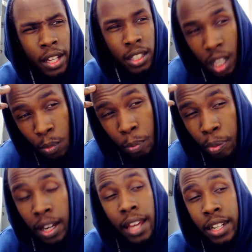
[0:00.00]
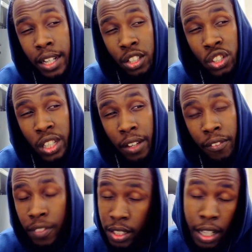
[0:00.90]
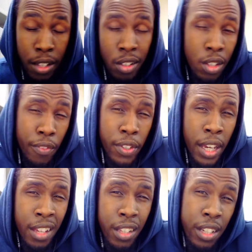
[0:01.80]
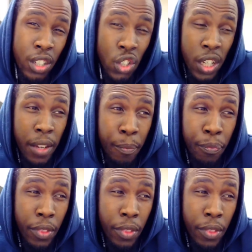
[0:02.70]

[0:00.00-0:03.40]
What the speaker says: They were planning this shit for dozens of years and this shit